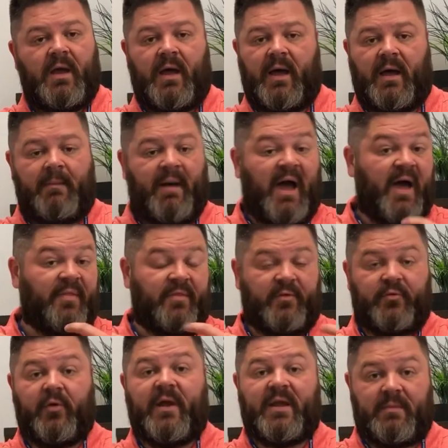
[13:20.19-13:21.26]
on the
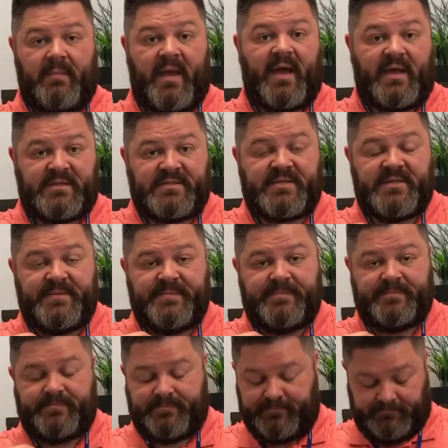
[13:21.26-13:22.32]
trach mask.
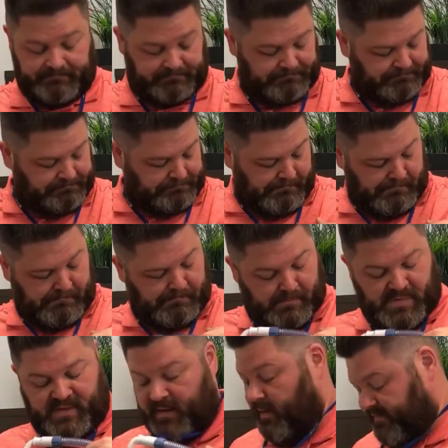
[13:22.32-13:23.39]

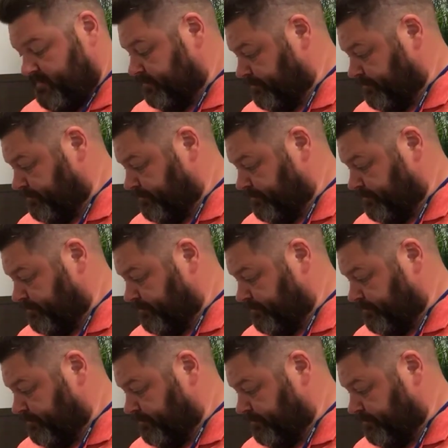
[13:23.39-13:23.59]
You know.